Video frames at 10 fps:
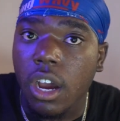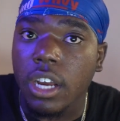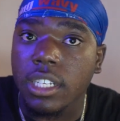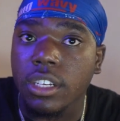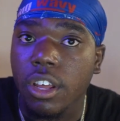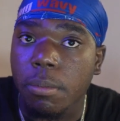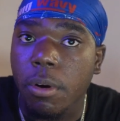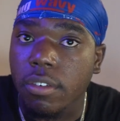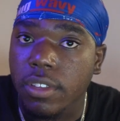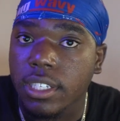as another
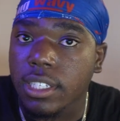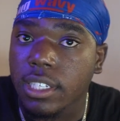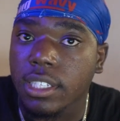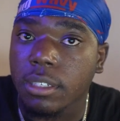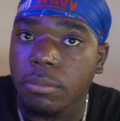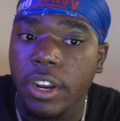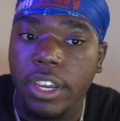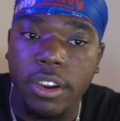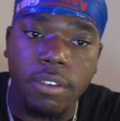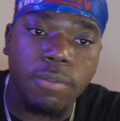part of this system right
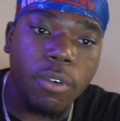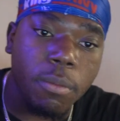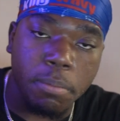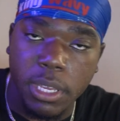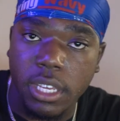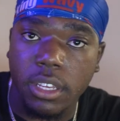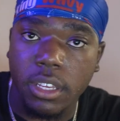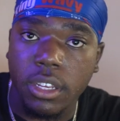here for B.